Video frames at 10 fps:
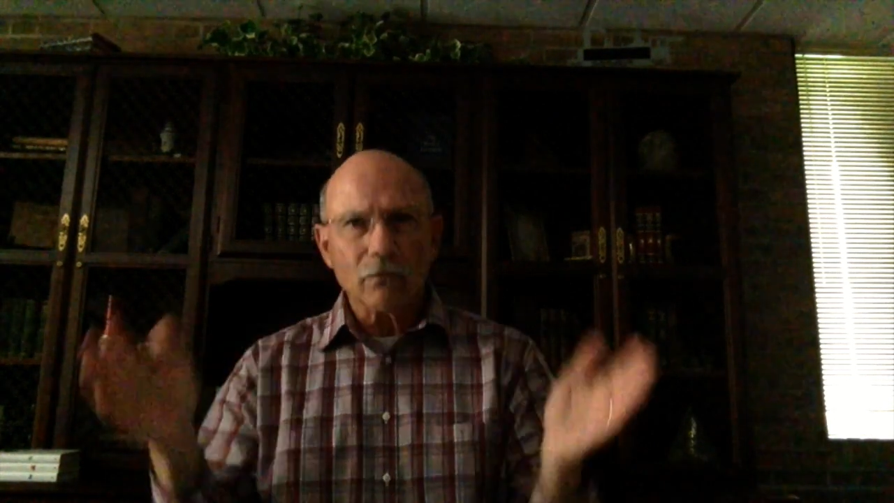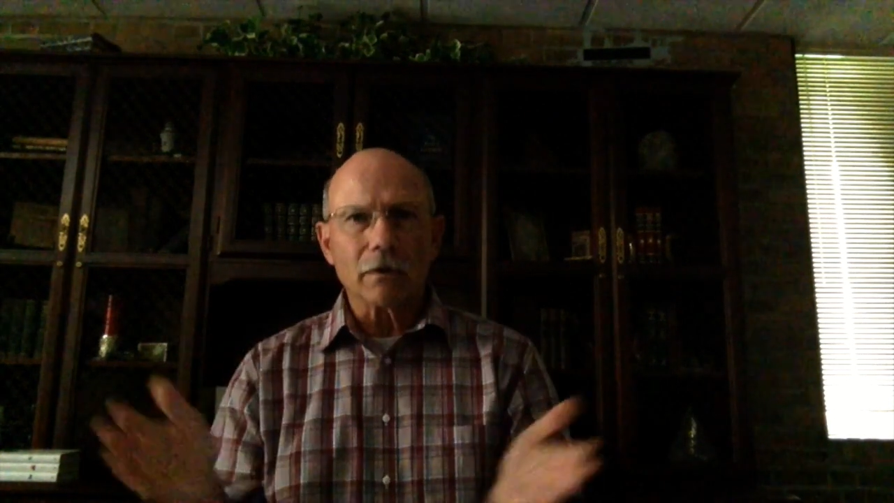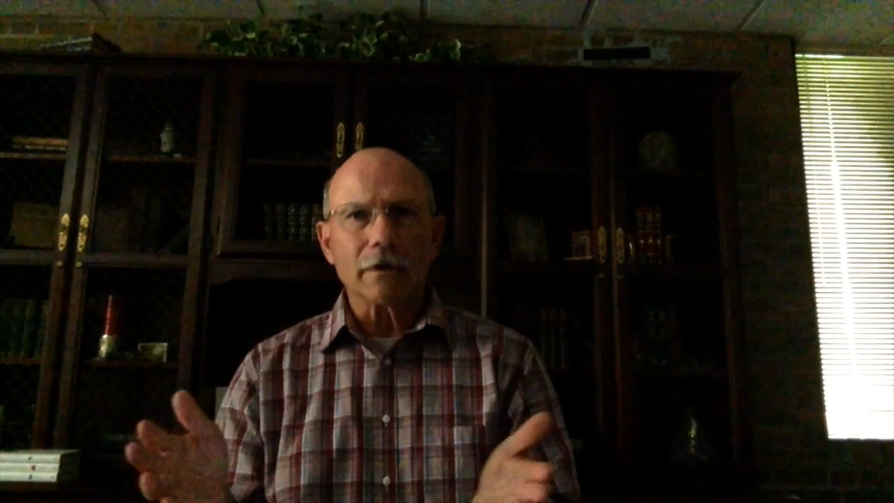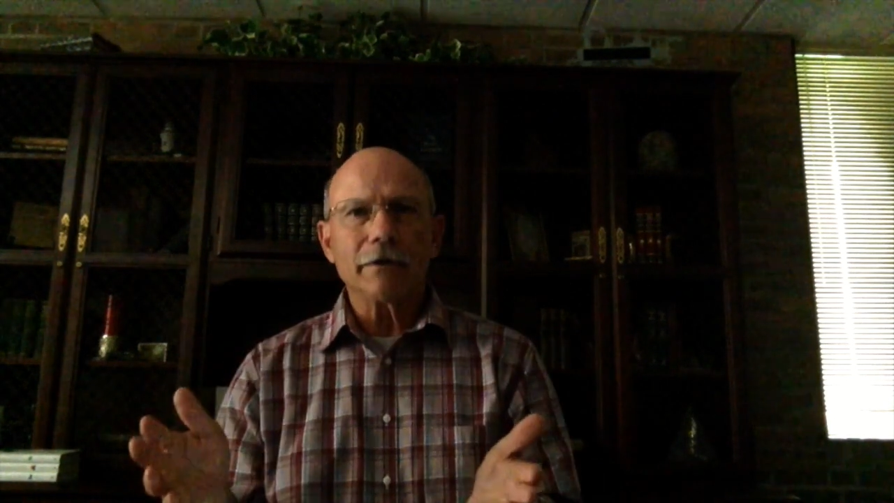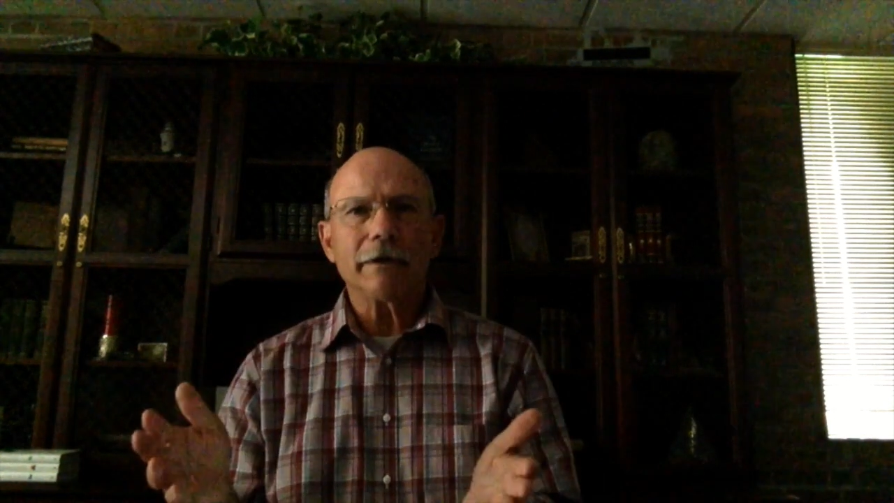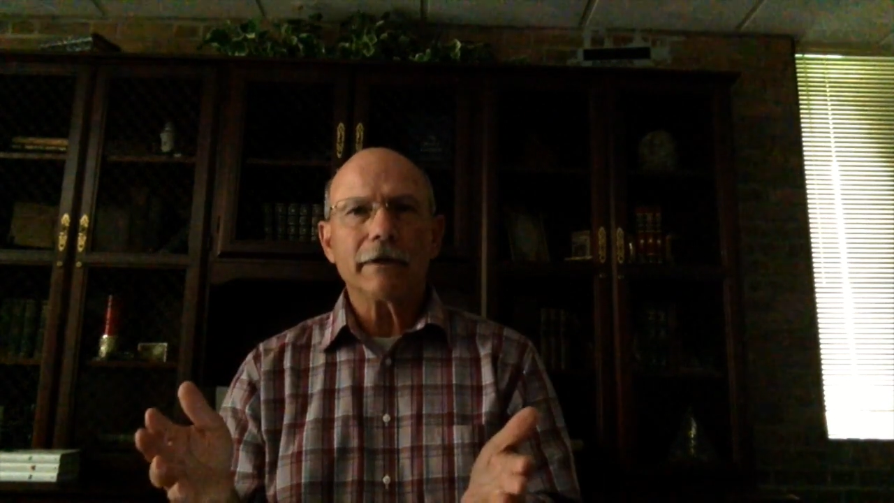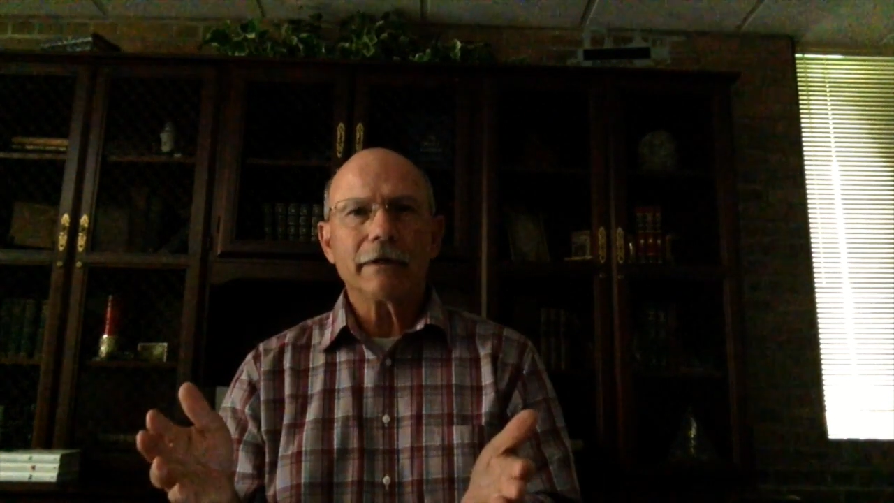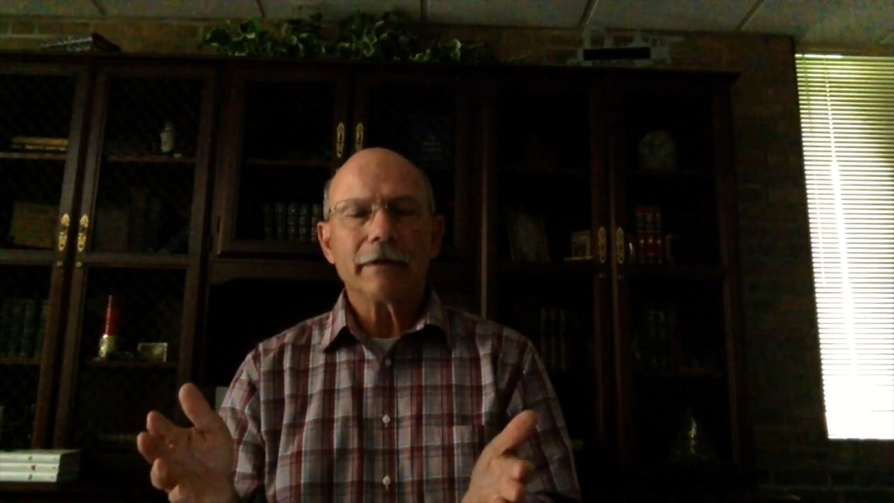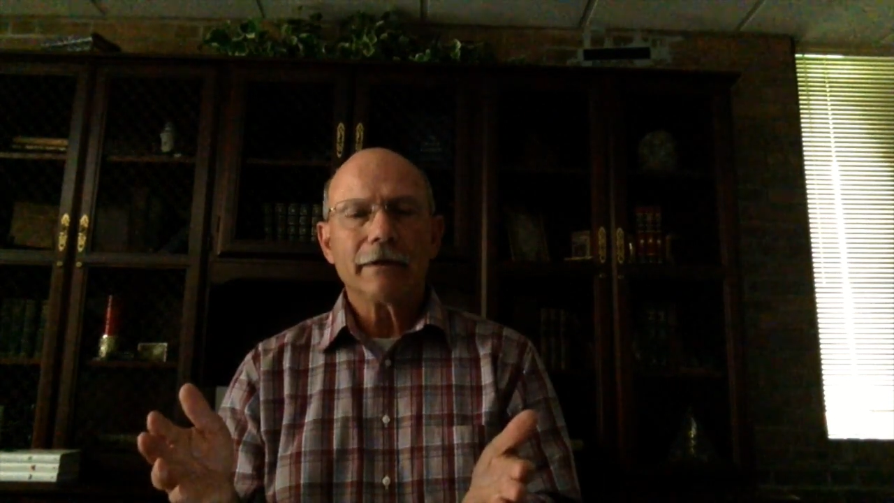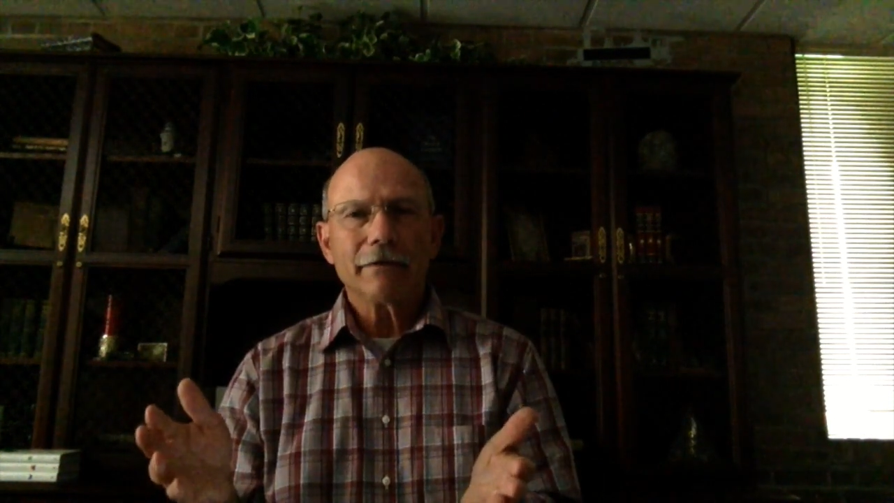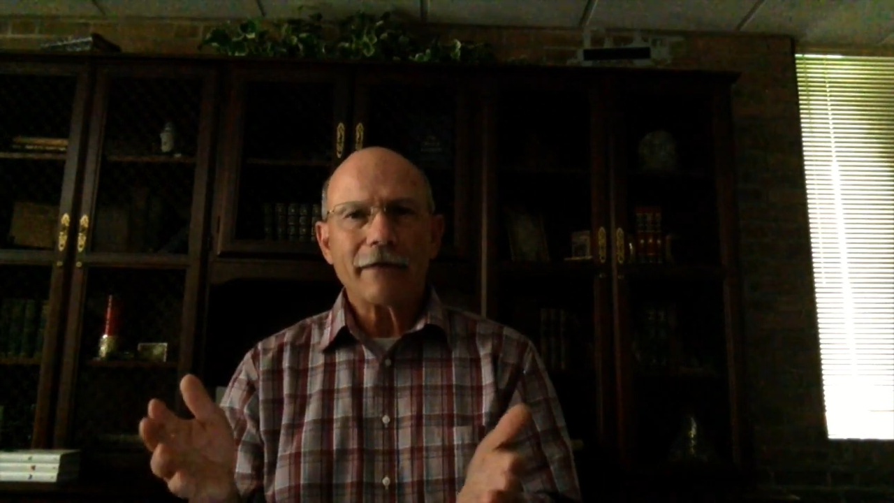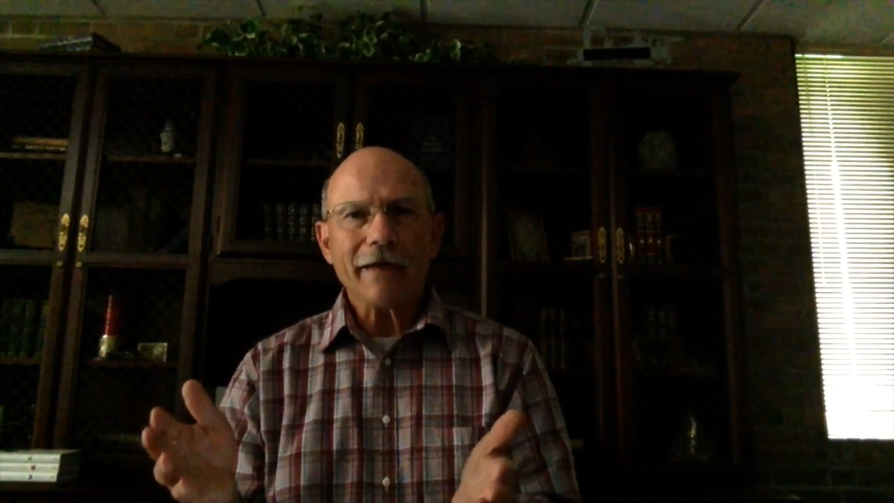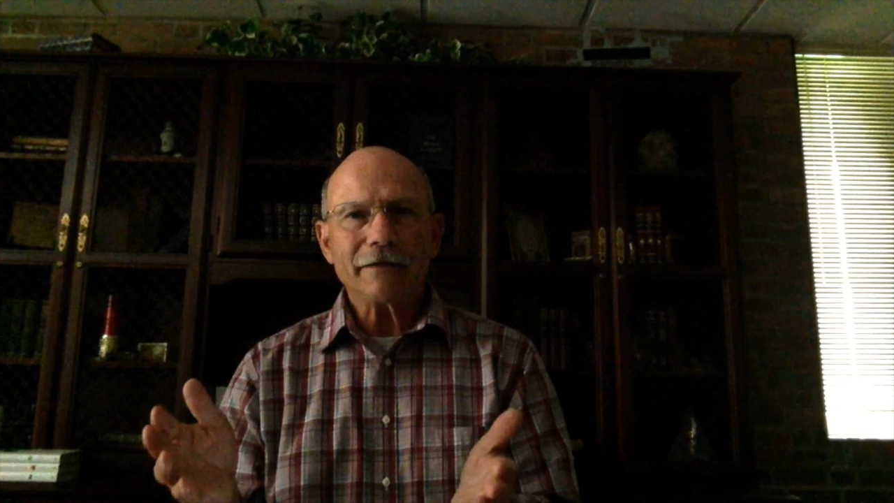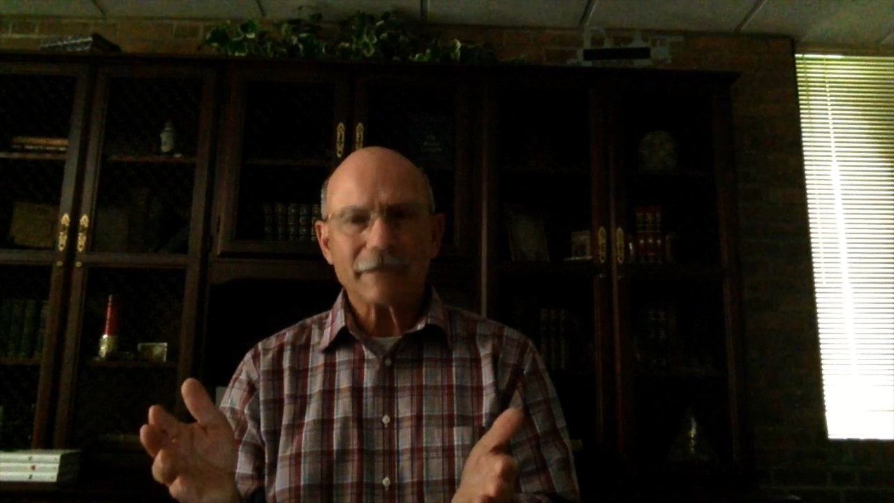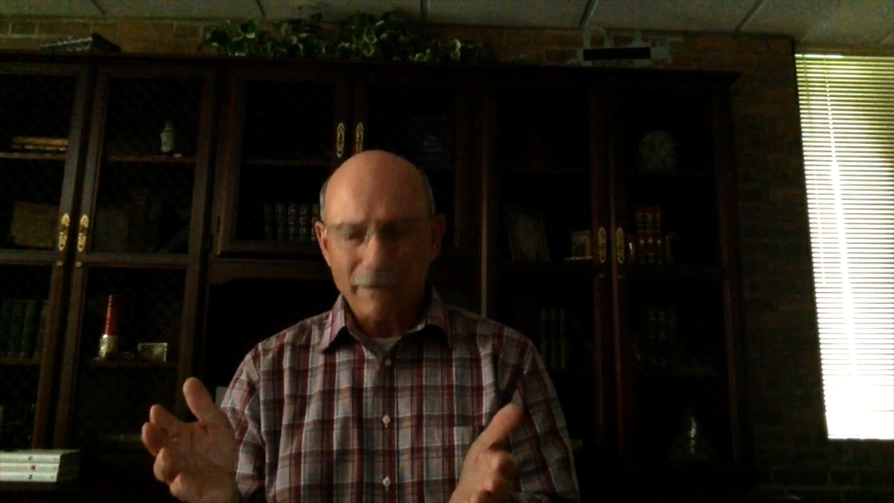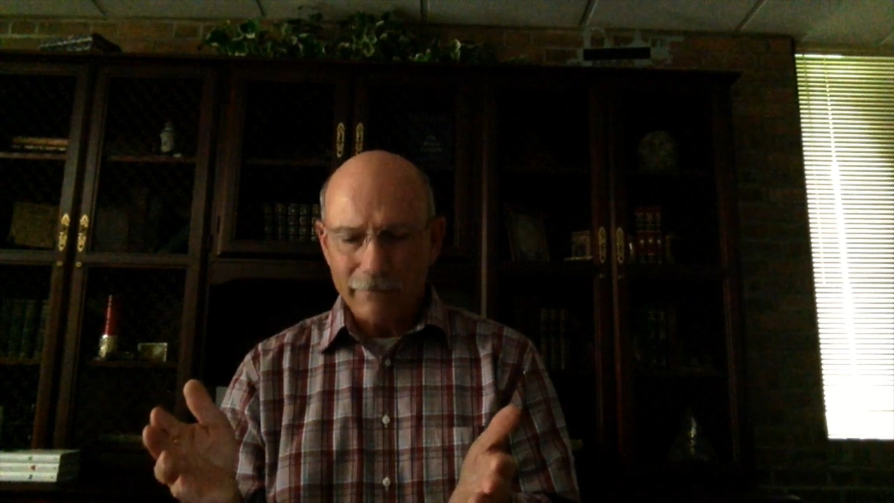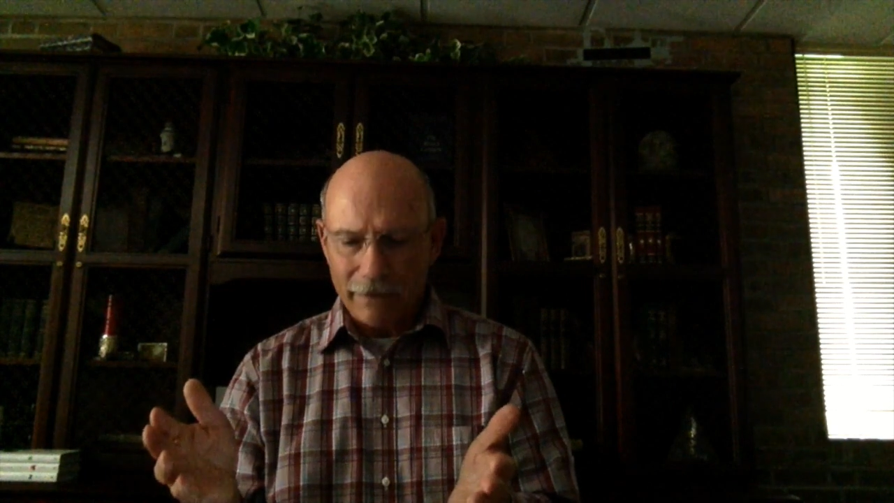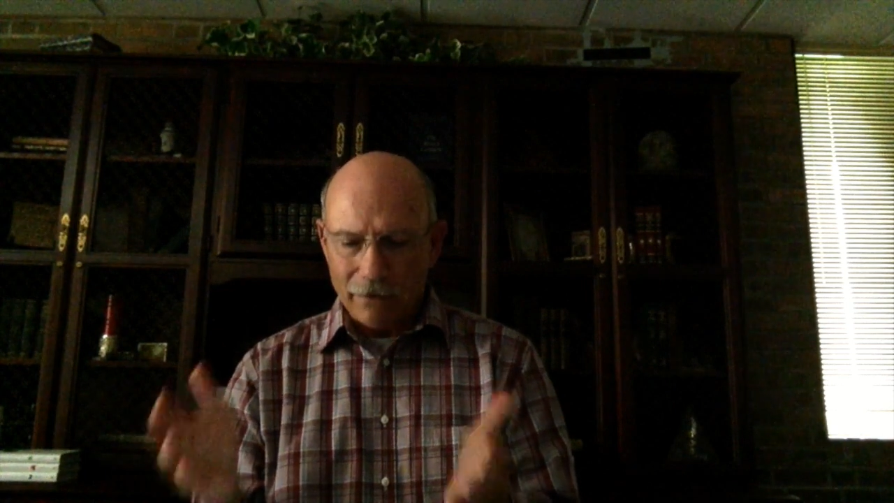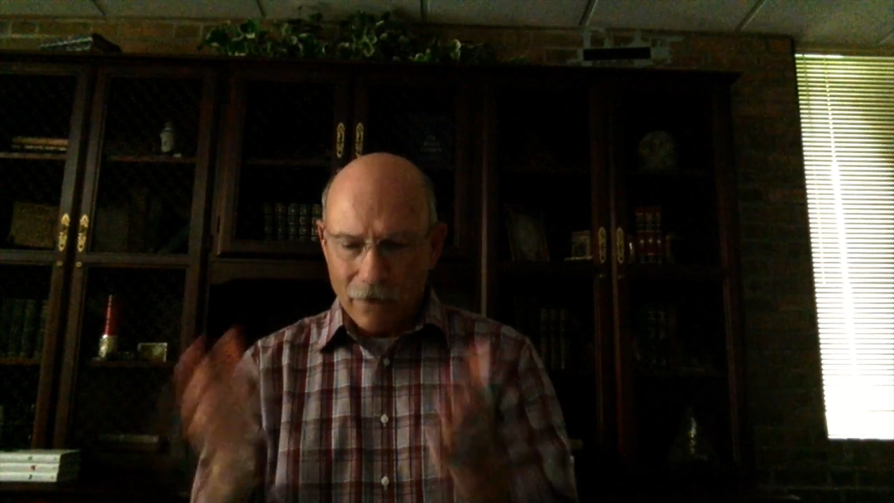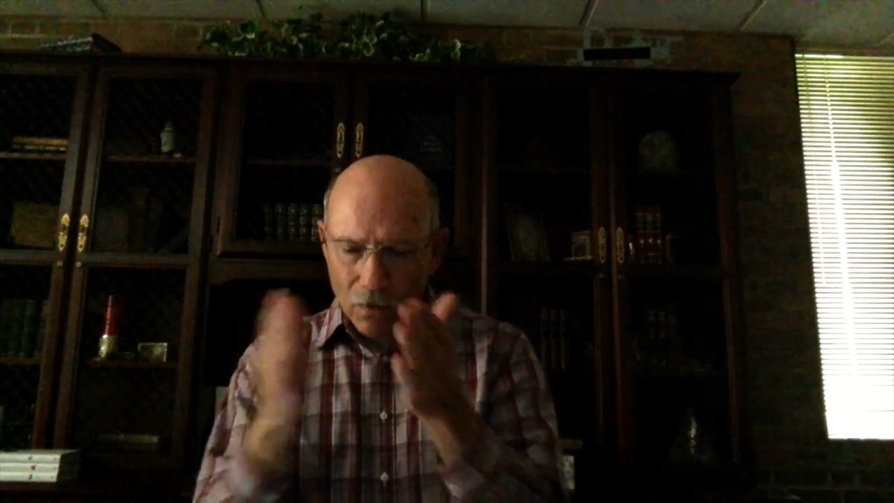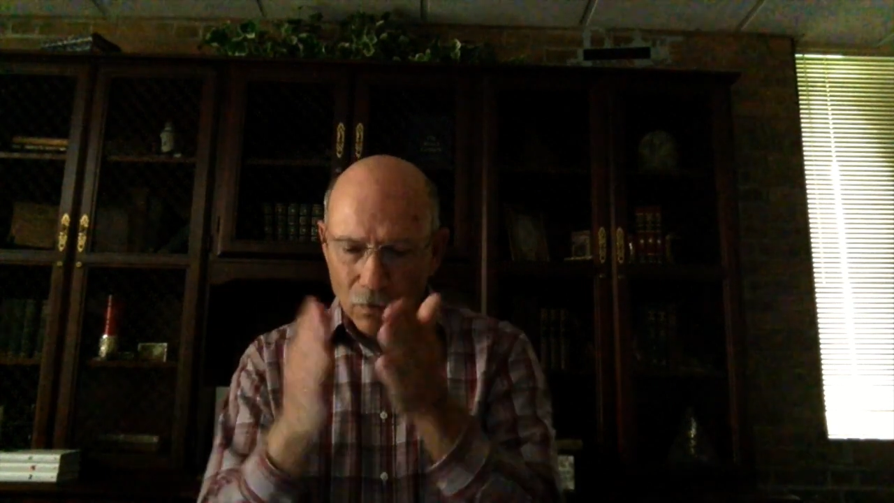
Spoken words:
word thanksgiving.